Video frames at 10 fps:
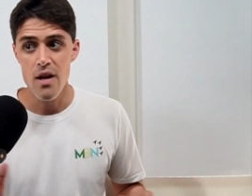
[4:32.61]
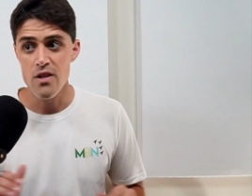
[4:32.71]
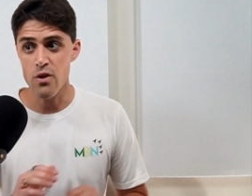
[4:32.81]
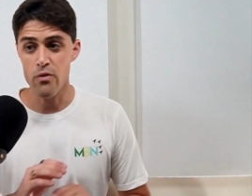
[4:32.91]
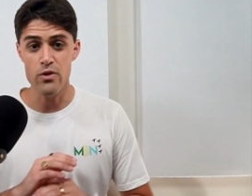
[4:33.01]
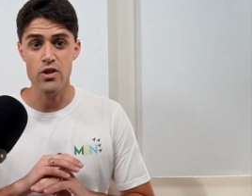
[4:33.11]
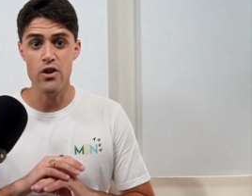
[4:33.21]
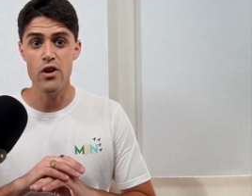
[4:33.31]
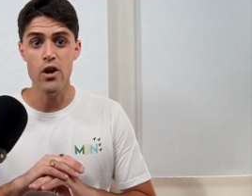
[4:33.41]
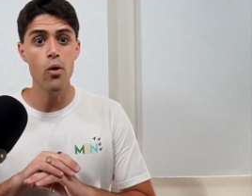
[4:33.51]
So there's
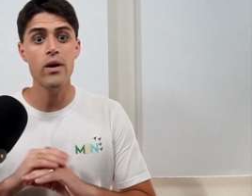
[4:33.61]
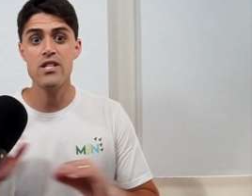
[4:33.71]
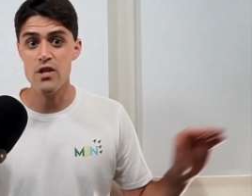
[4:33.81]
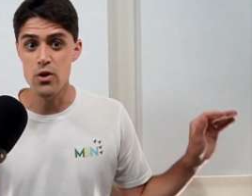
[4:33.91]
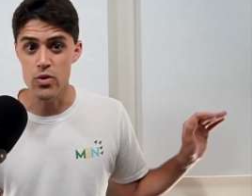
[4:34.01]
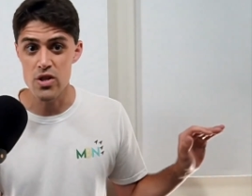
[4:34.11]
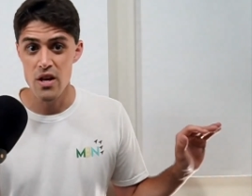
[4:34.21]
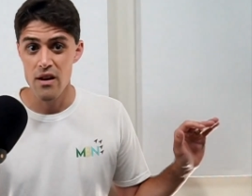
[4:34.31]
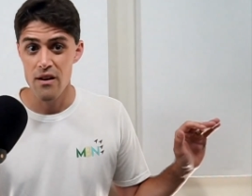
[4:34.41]
no excuse